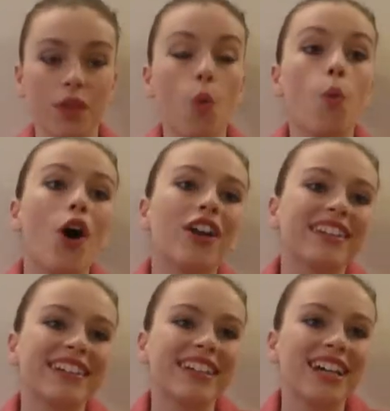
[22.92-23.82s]
One,
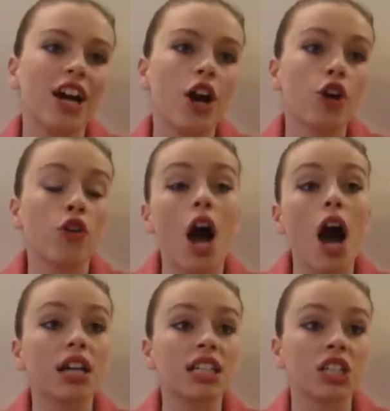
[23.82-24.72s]
you're an
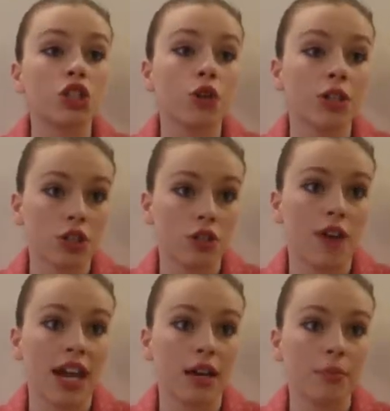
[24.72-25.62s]
artist looking to
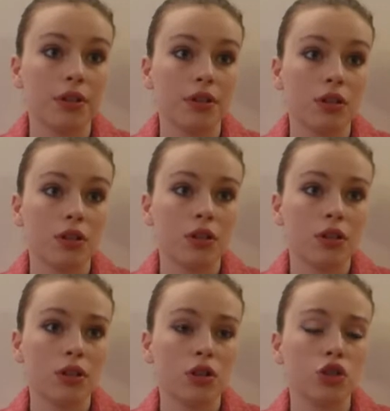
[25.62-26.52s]
develop.
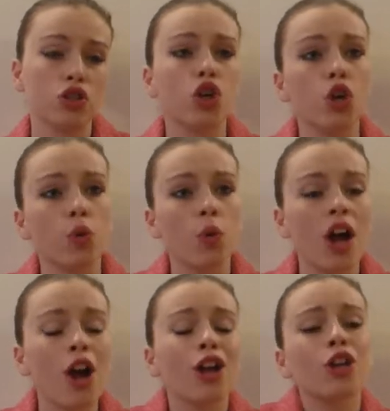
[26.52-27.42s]
Two,
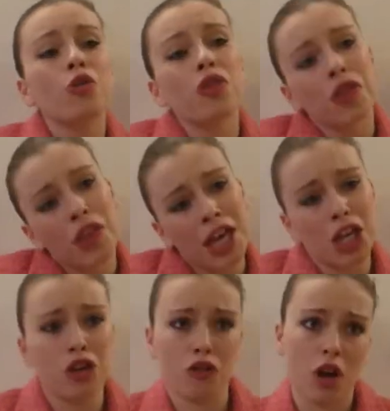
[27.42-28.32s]
you
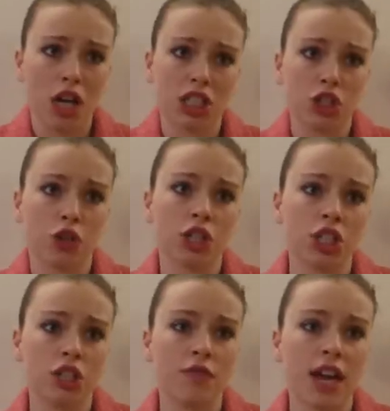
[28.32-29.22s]
think you're an artist looking
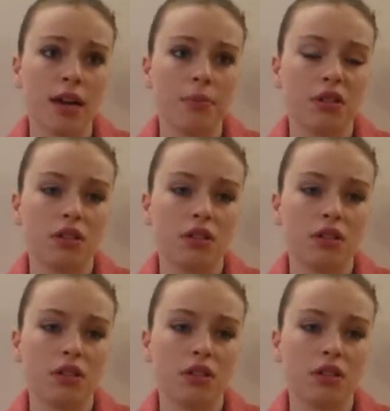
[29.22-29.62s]
to develop.